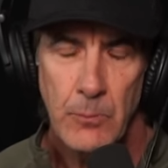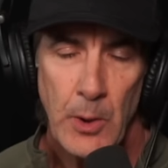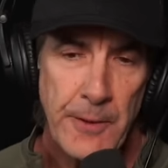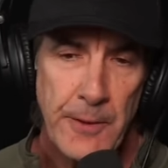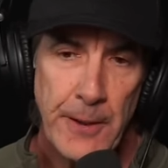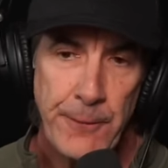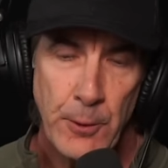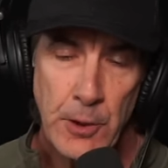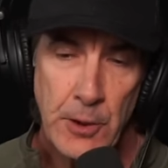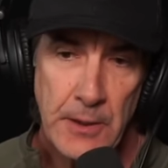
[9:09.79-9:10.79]
Well,
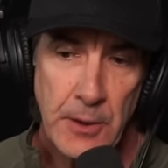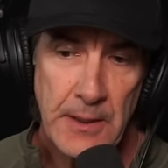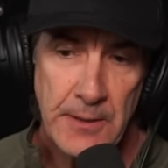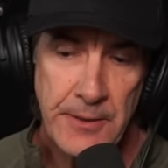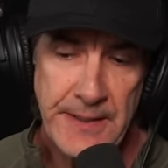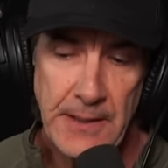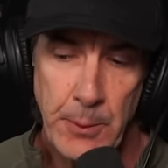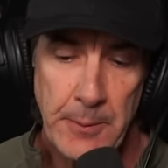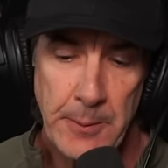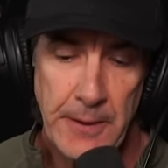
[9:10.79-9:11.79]
if you look at
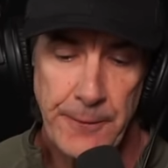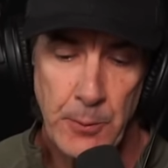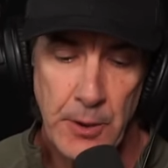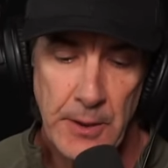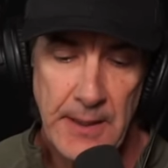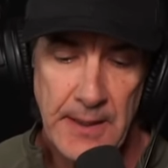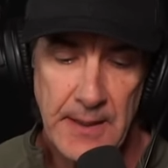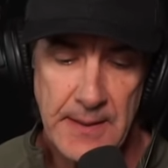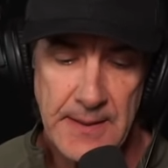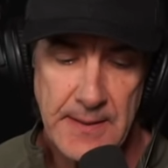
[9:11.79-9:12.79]
Steve, wait a minute. If you look at
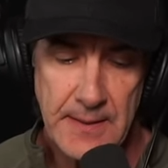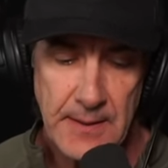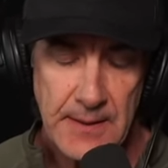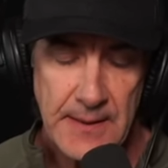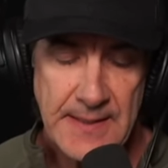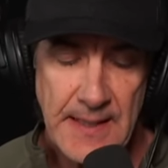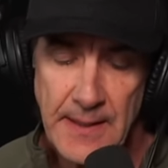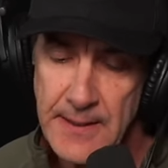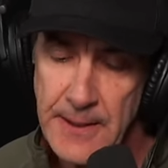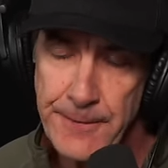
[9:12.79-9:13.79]
it in this, the
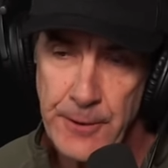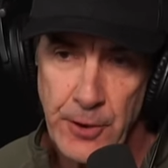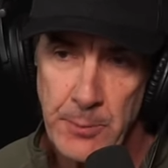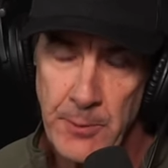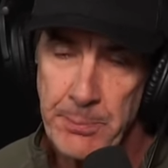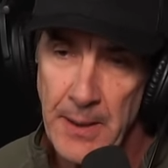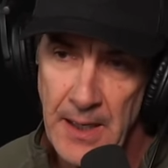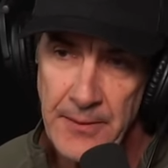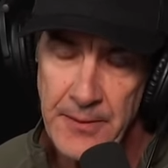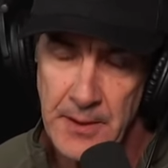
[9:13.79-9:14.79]
scientific term of
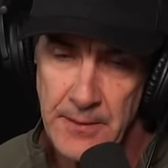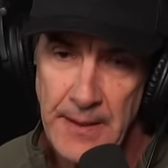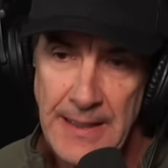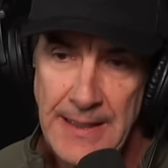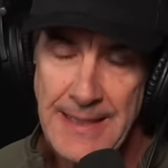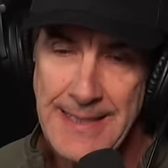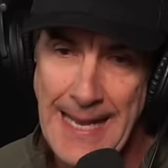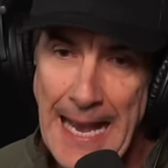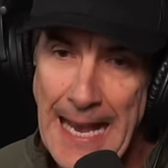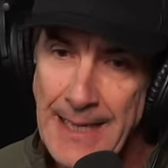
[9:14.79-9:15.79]
positive
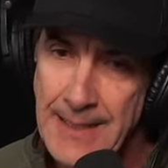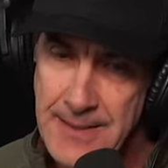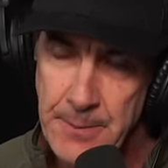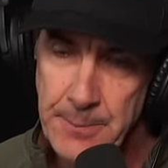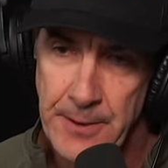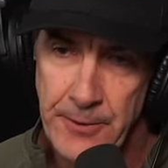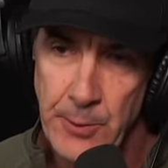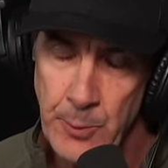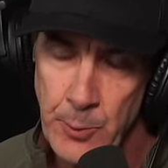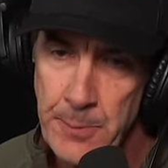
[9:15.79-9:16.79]
is adding something.
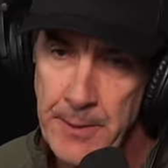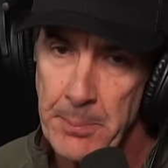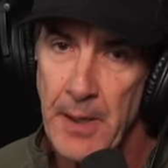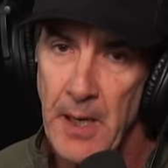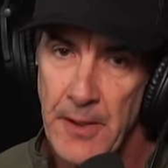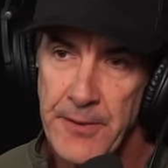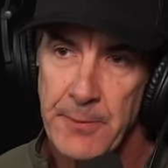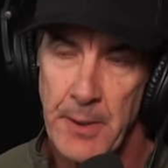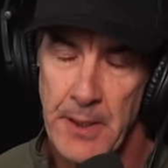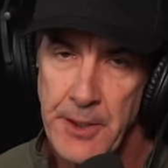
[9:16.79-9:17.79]
So it would be a
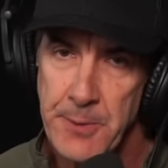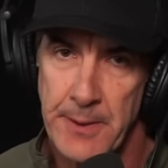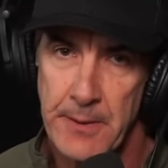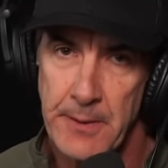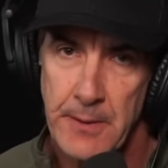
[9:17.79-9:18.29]
positive punishment.